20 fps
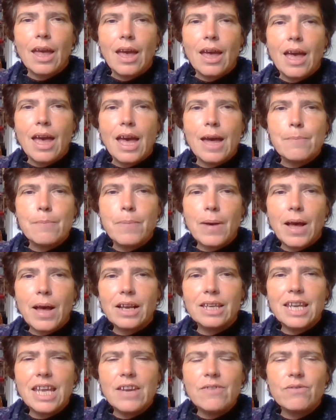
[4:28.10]
but
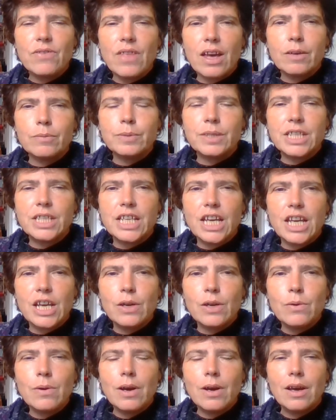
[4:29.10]
I'll leave that up to
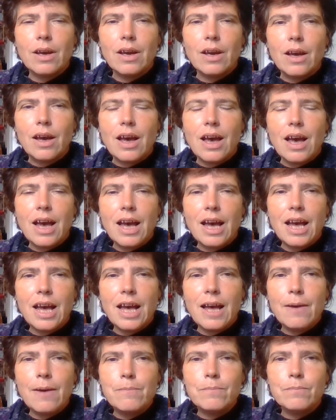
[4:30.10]
you.
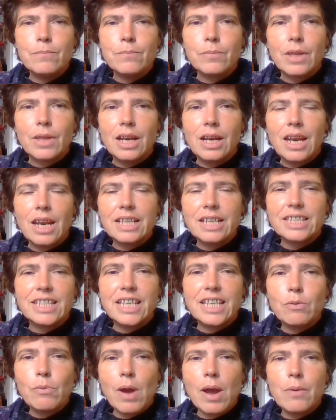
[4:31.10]
Let's
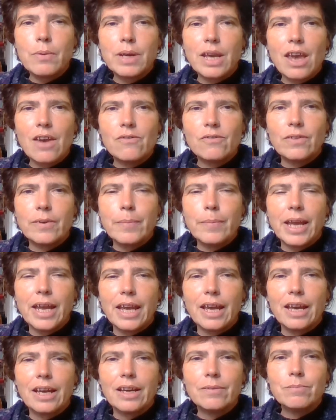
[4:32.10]
see where we go from
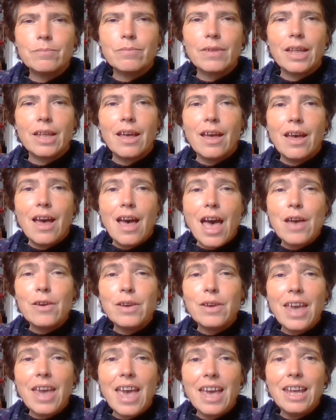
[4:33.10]
here.
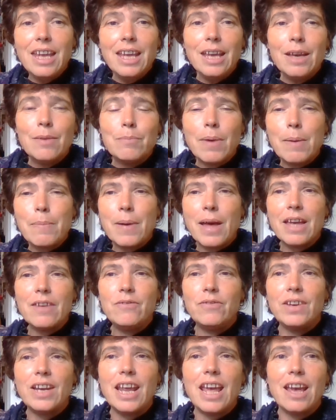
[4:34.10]
Okay, bye-bye
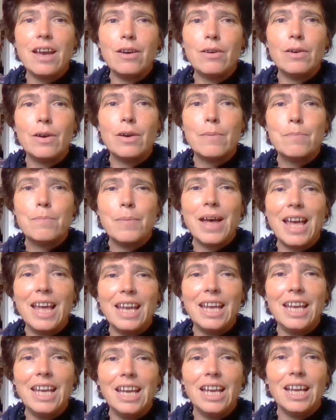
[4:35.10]
for now.
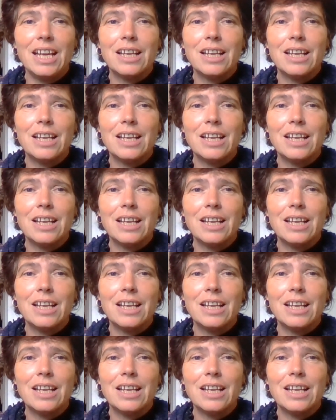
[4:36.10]
Bye.